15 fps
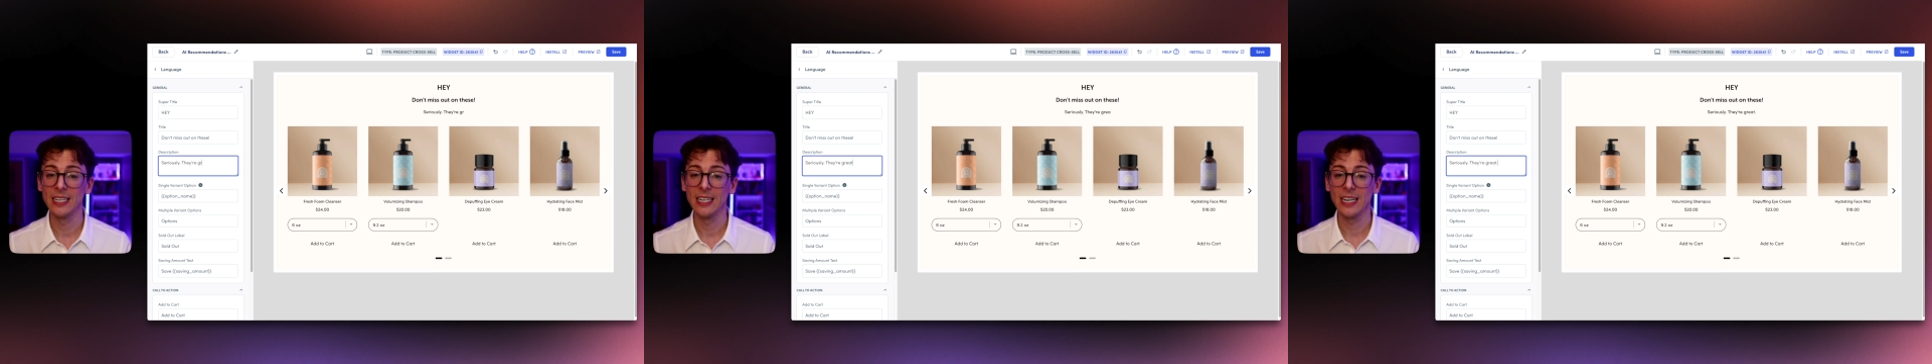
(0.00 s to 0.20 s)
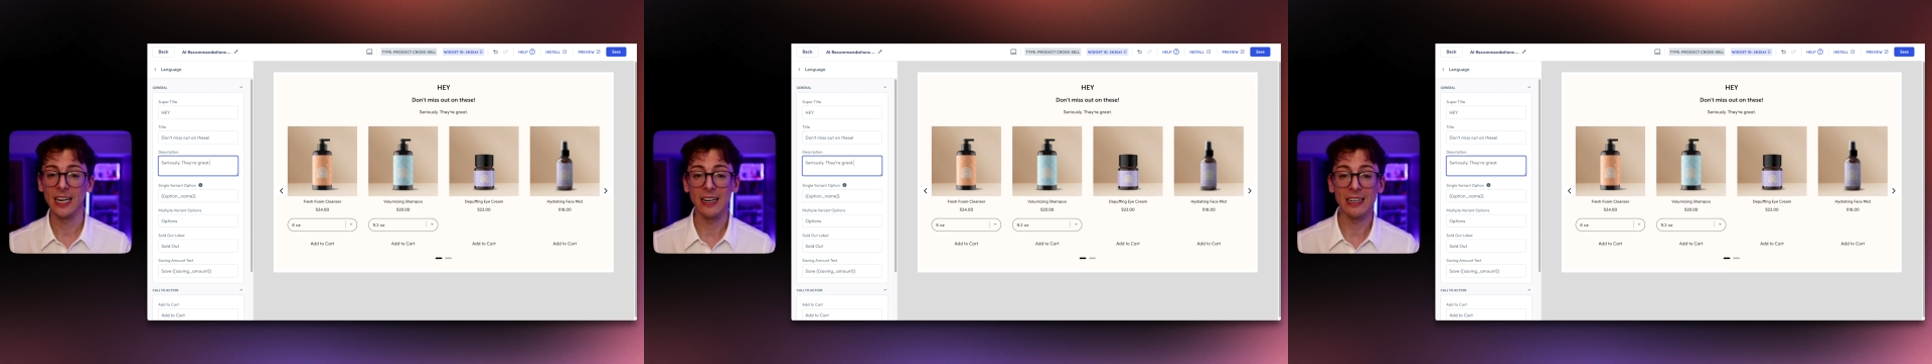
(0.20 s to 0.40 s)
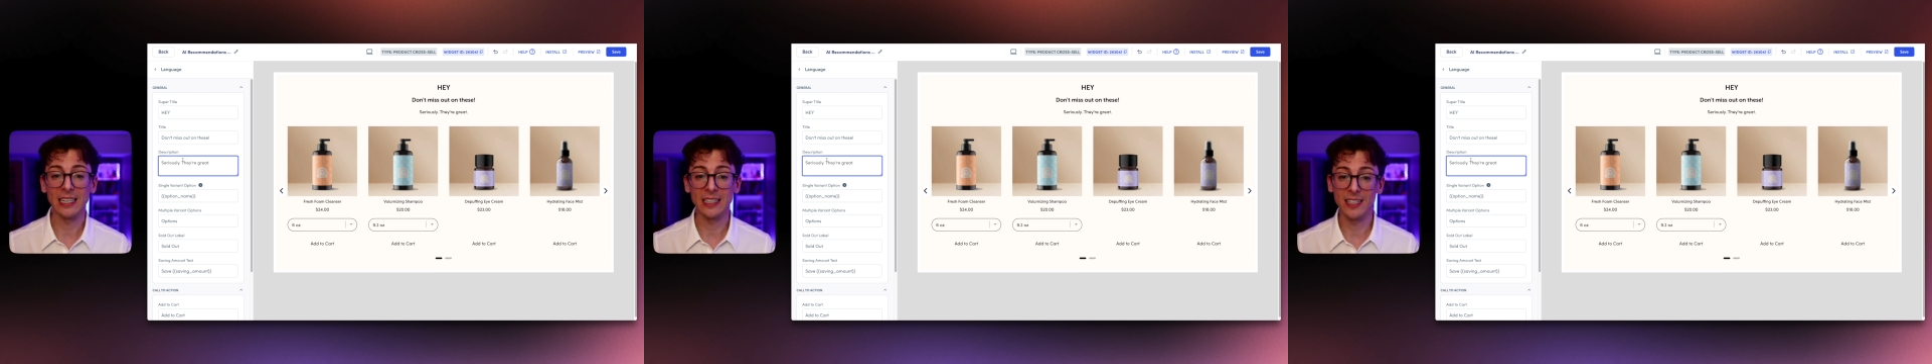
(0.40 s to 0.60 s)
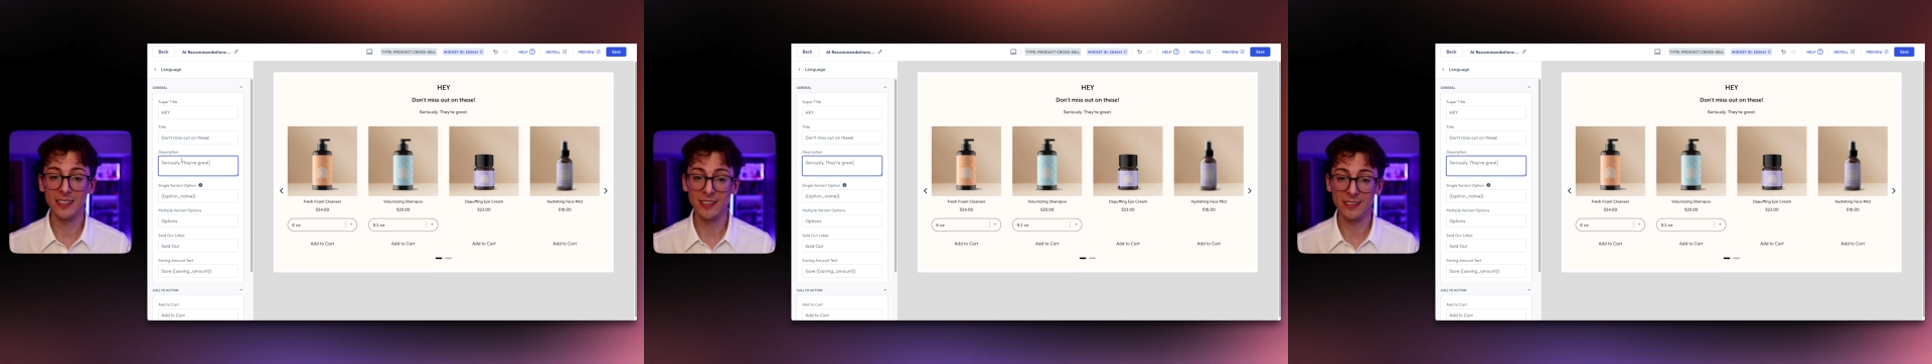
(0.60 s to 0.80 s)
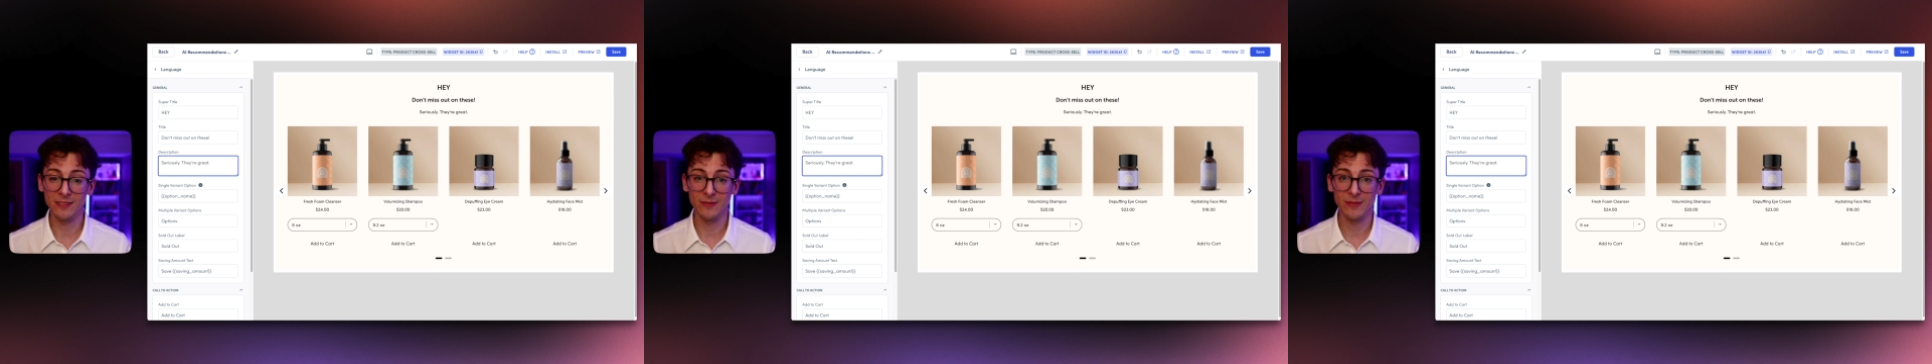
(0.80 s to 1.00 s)
All right, this
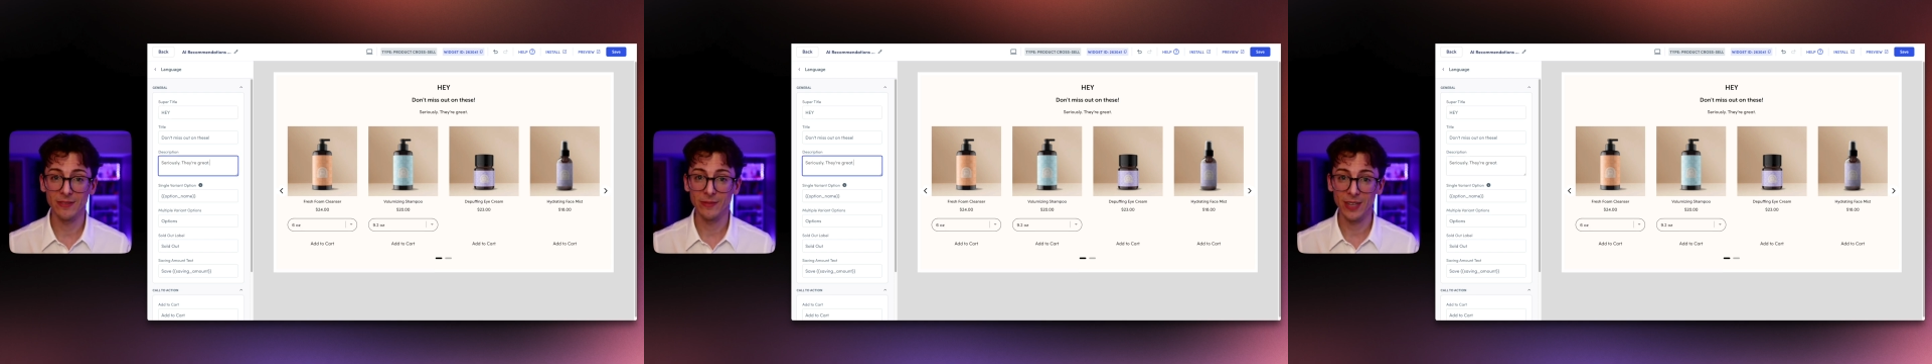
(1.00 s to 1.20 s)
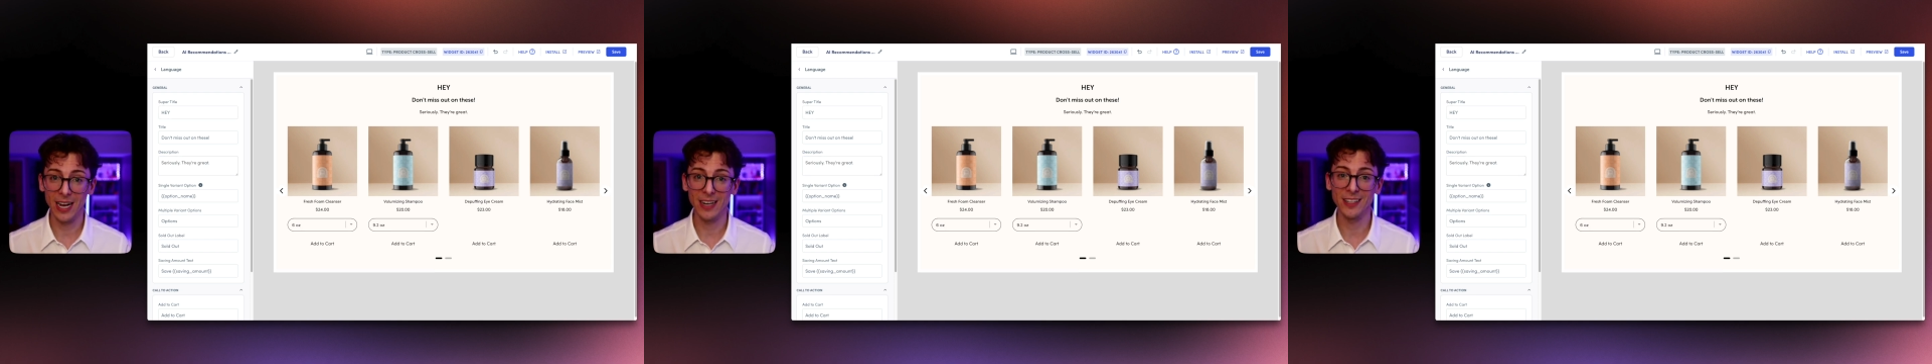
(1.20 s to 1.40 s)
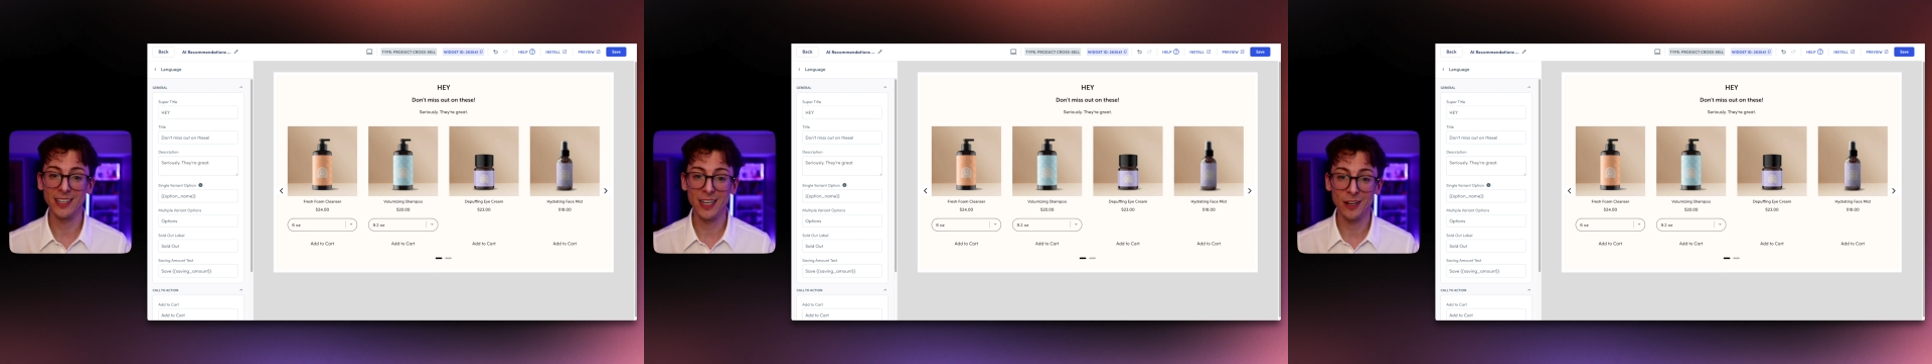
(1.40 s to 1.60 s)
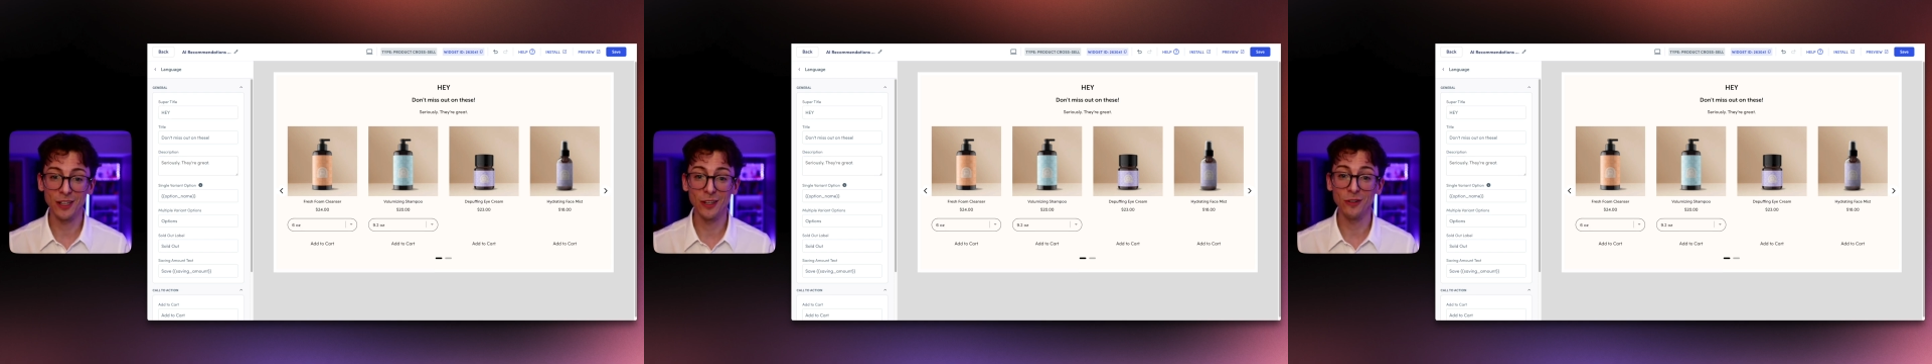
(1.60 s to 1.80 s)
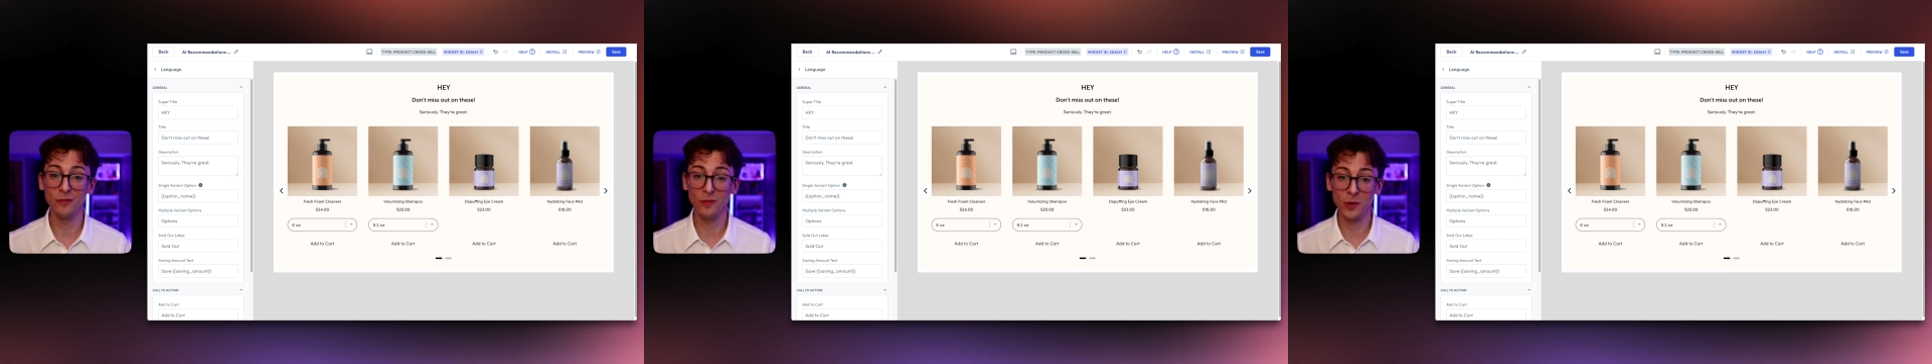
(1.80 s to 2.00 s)
is kind of looking a
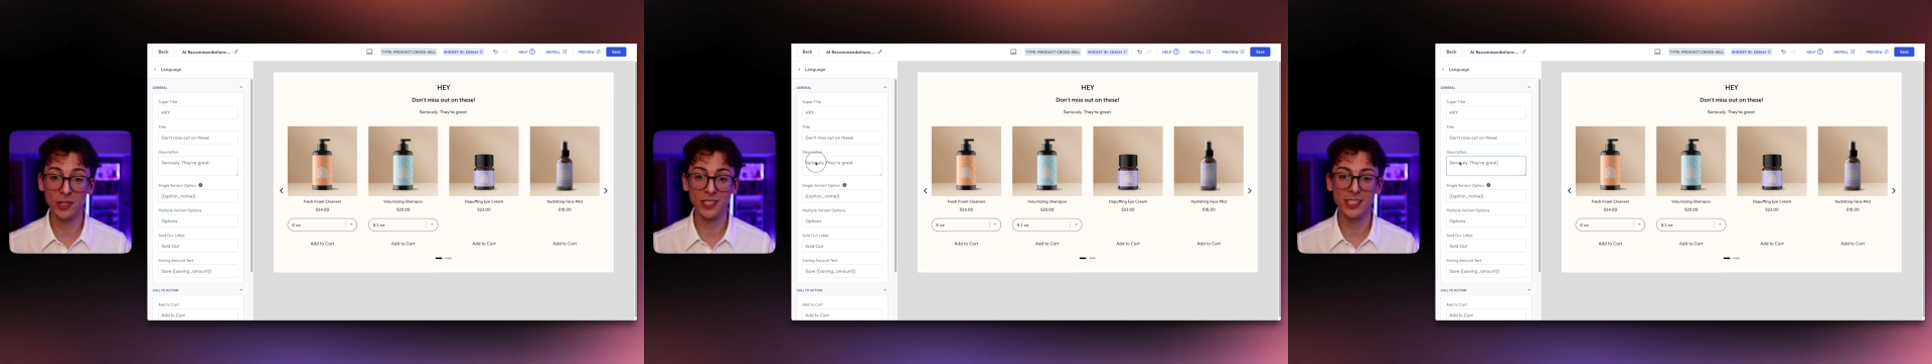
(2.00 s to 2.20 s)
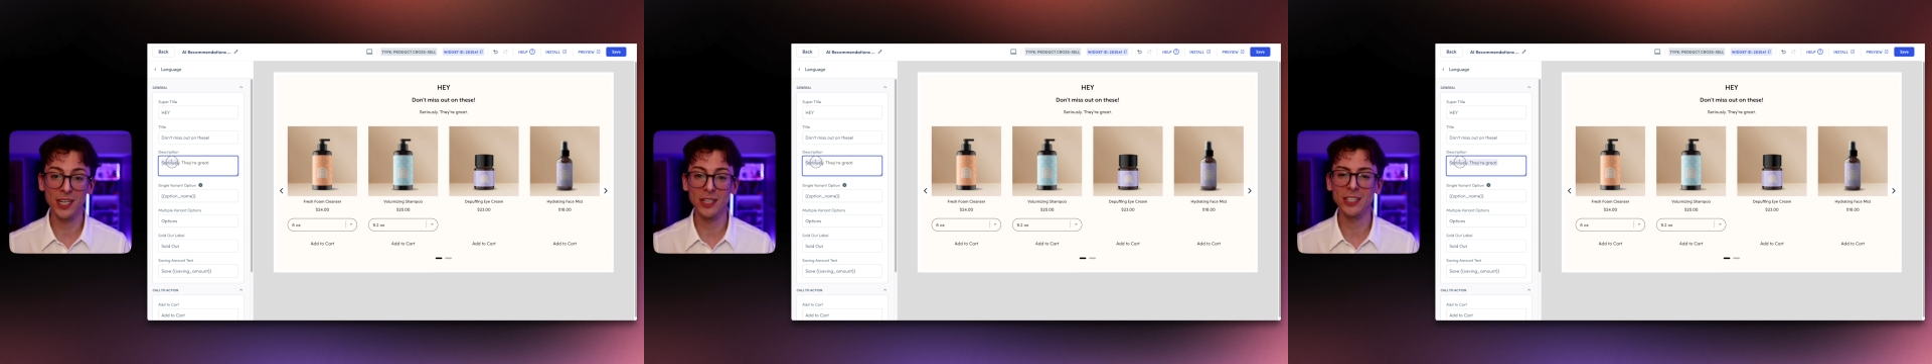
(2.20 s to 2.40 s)
little forced now.